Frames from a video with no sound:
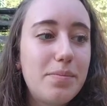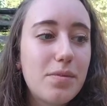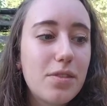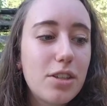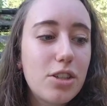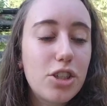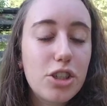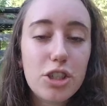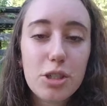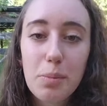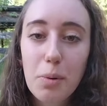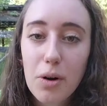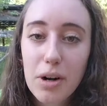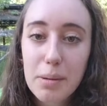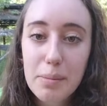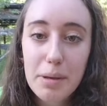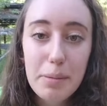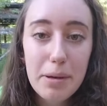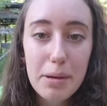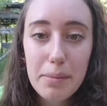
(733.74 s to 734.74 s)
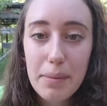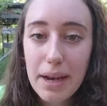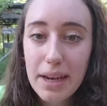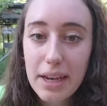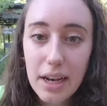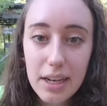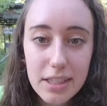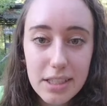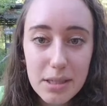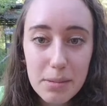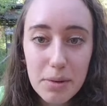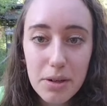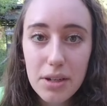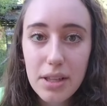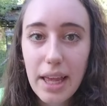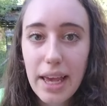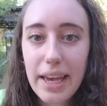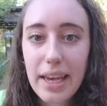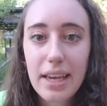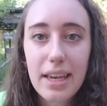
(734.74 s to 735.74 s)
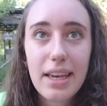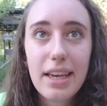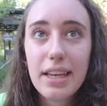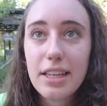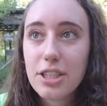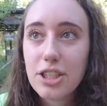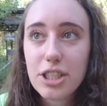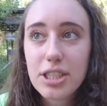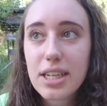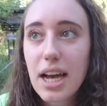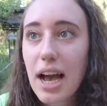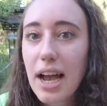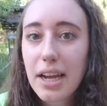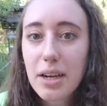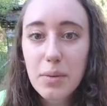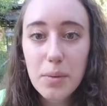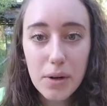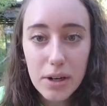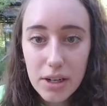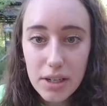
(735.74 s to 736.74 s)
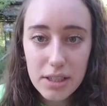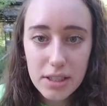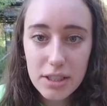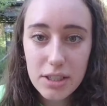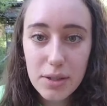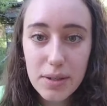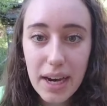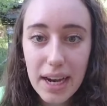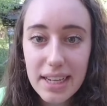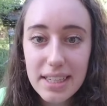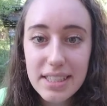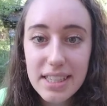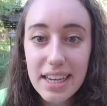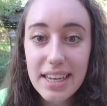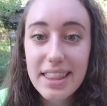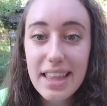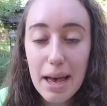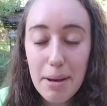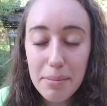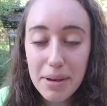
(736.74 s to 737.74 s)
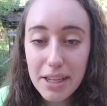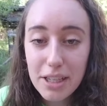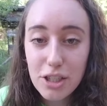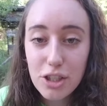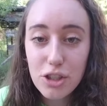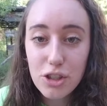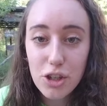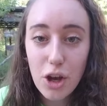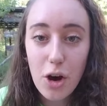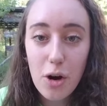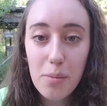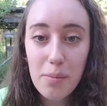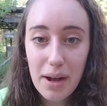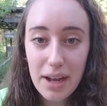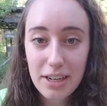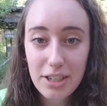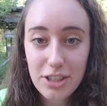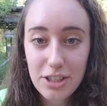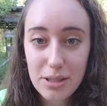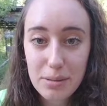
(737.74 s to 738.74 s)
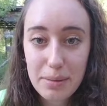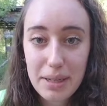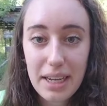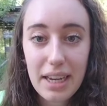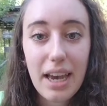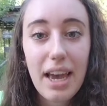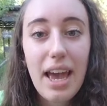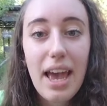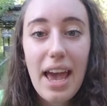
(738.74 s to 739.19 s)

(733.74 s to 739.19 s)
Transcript: just supporting me, being my customer, like just kind words, you guys, like that means so much to me.